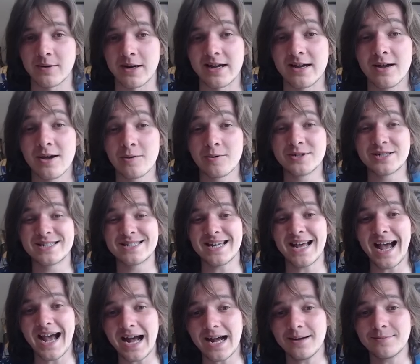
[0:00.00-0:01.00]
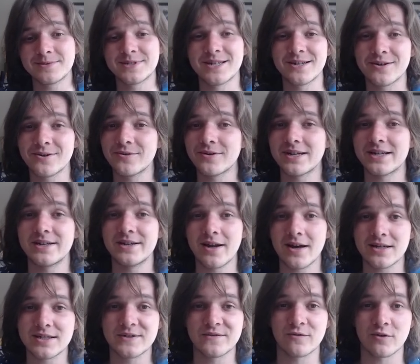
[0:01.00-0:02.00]
rate, which is absolutely
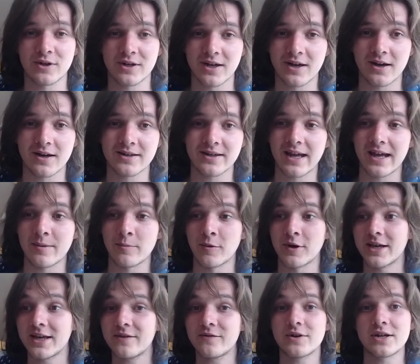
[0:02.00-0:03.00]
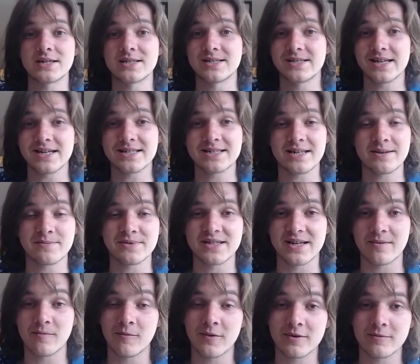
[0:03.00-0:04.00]
nuts for a card game where even a
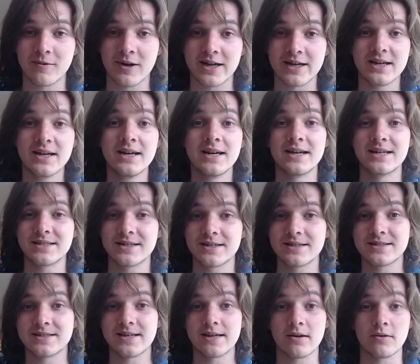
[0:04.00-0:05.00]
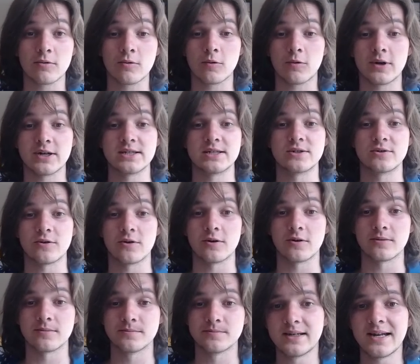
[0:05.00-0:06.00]
60% win rate is considered quite
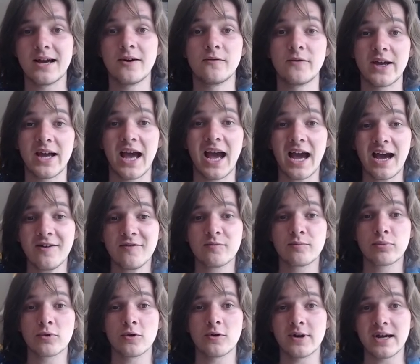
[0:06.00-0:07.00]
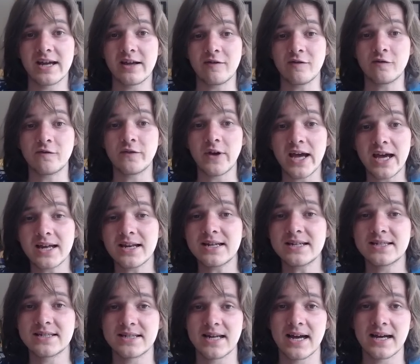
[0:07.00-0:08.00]
strong. Now, they have brought a fairly
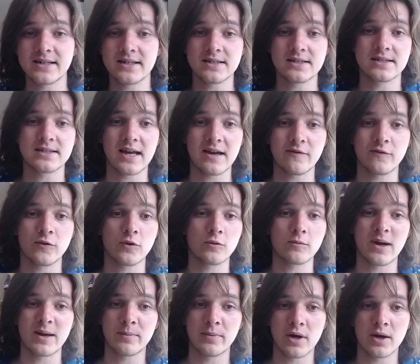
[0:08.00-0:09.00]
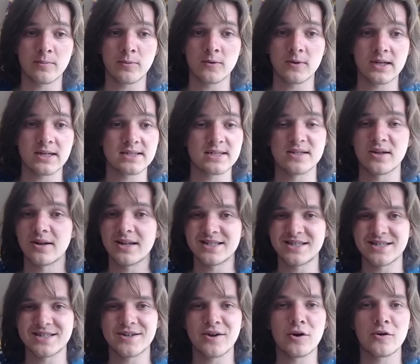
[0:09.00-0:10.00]
standard set 4 red-purple list, so let's
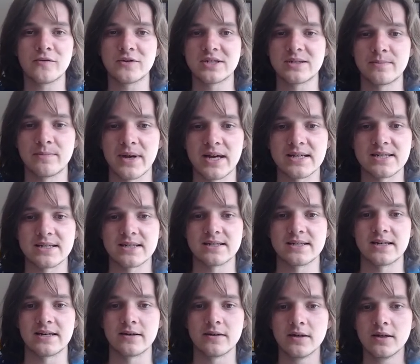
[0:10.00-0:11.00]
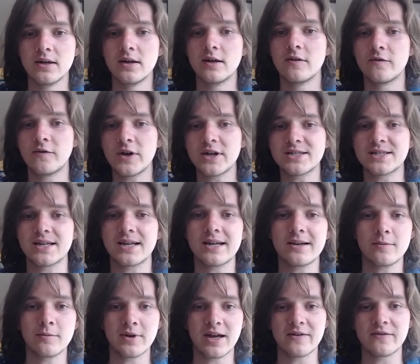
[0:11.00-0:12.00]
just go over some basics here.
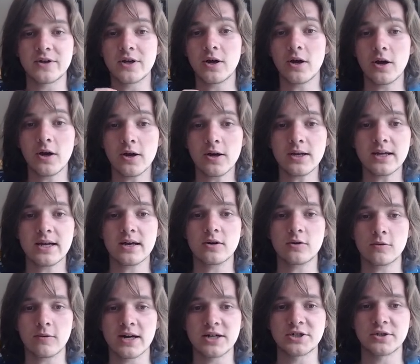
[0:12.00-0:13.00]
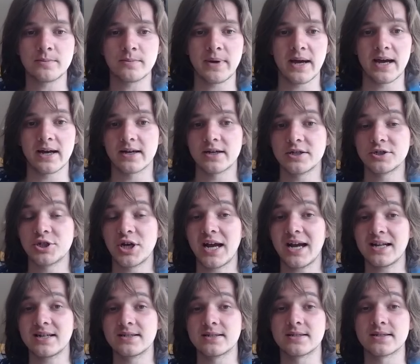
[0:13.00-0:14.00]
Firstly, we have an early aggression package
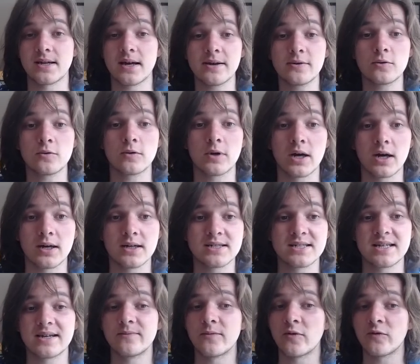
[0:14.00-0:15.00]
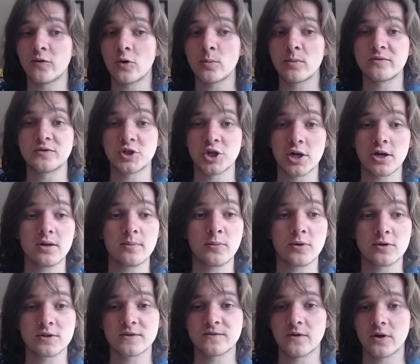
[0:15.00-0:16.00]
and cycle cards in the form of
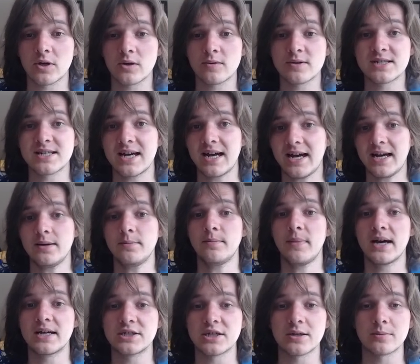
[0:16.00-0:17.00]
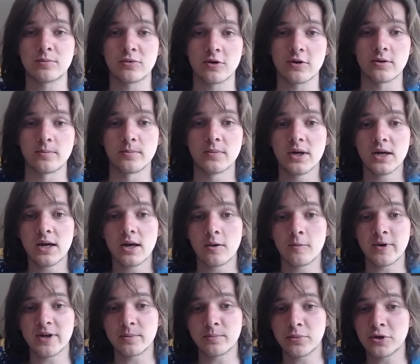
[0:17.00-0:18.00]
Chernobog's Followers and Magic Broom.
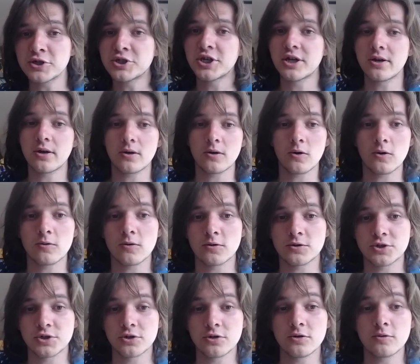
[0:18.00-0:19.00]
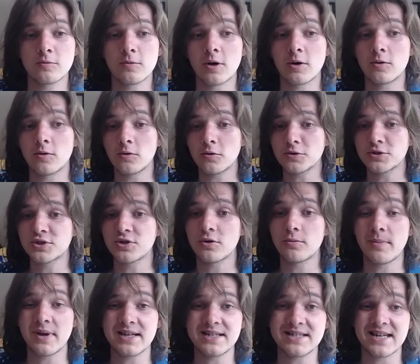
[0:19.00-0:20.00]
We can push in a lore or two while also
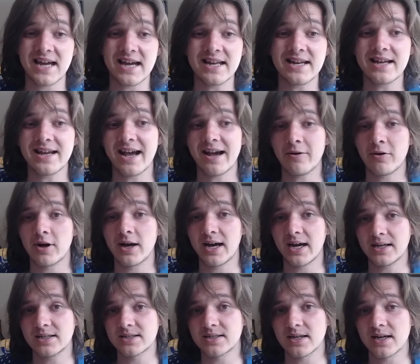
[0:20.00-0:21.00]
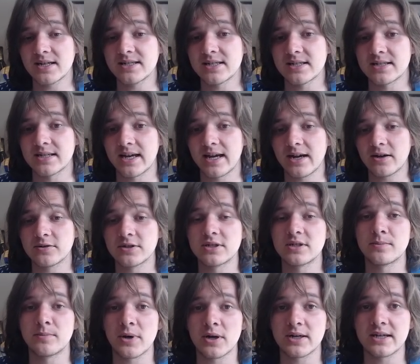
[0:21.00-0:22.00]
maintaining our hand size as a counter
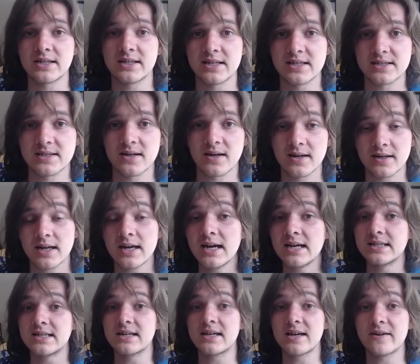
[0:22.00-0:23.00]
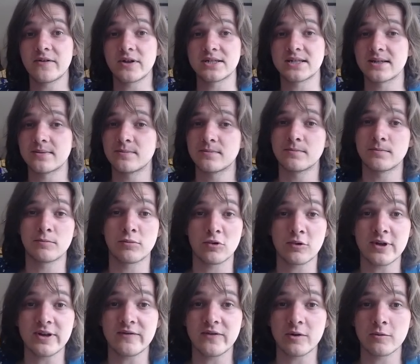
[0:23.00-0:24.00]
to Bucky discard to give us some
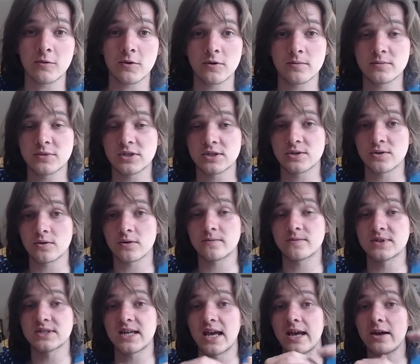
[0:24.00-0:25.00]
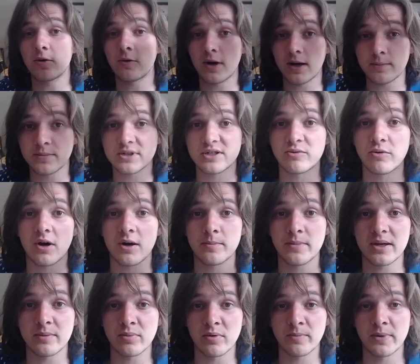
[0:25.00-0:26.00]
breathing room to sort of scale up to our
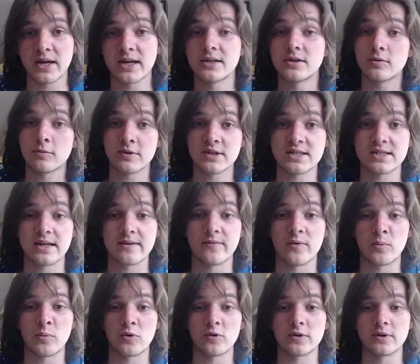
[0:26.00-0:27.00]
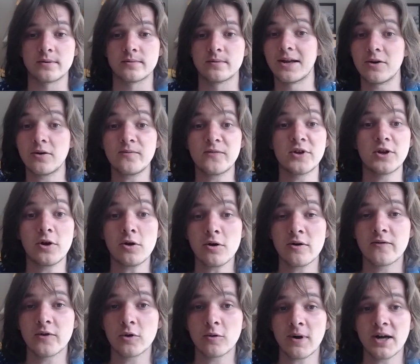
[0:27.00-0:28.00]
Be Prepared to reset the board. And on the note
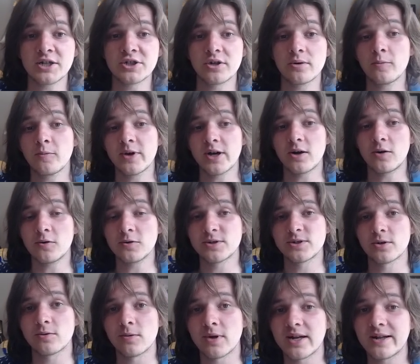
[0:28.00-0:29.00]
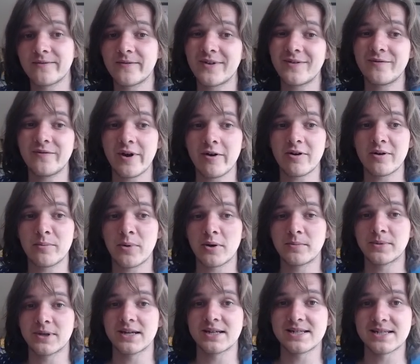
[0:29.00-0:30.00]
of aggression, we are also running the very
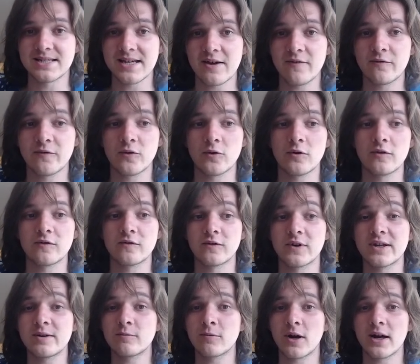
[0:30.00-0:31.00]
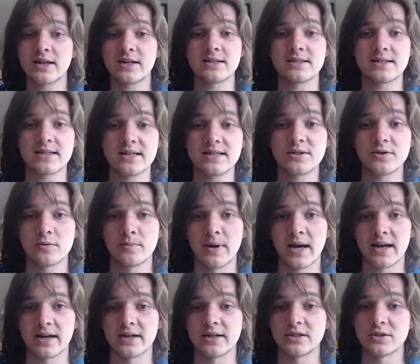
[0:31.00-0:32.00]
popular set 4 Flynn Rider Sisu
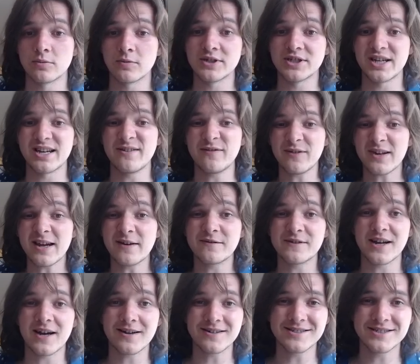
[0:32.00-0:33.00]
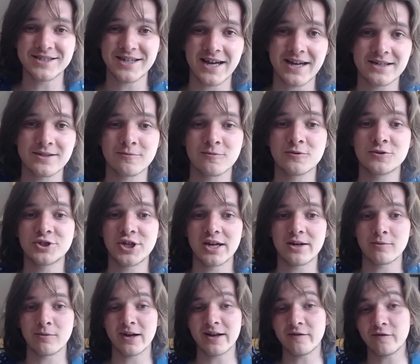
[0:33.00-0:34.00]
package, which if left unchecked will
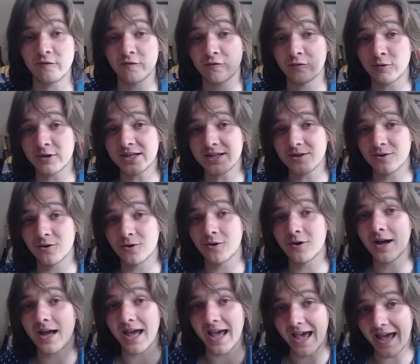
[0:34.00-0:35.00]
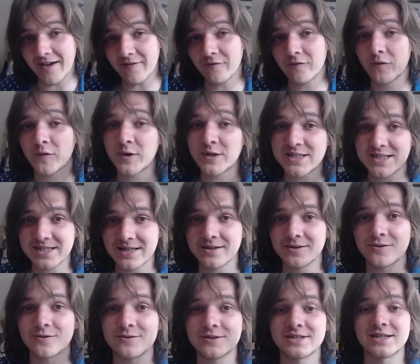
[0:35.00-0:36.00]
generate free lore every
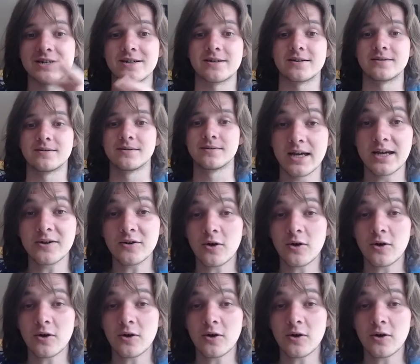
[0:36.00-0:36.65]
single turn. In